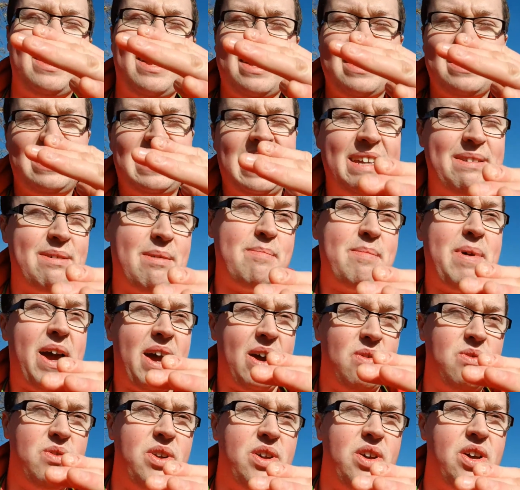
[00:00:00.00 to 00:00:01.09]
that same
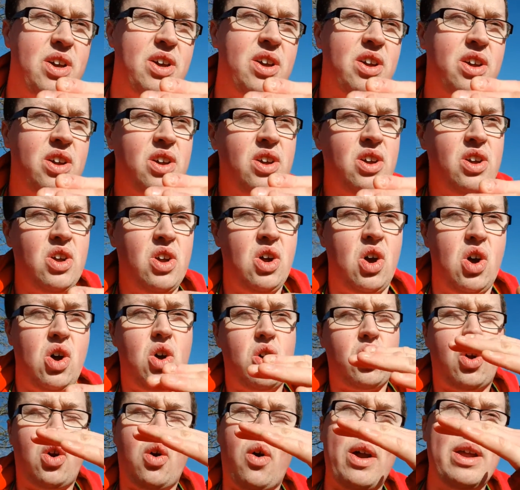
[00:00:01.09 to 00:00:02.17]
amount,
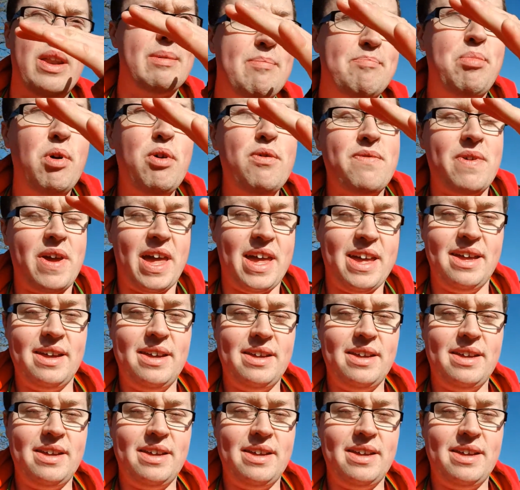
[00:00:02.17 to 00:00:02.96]
or going above it.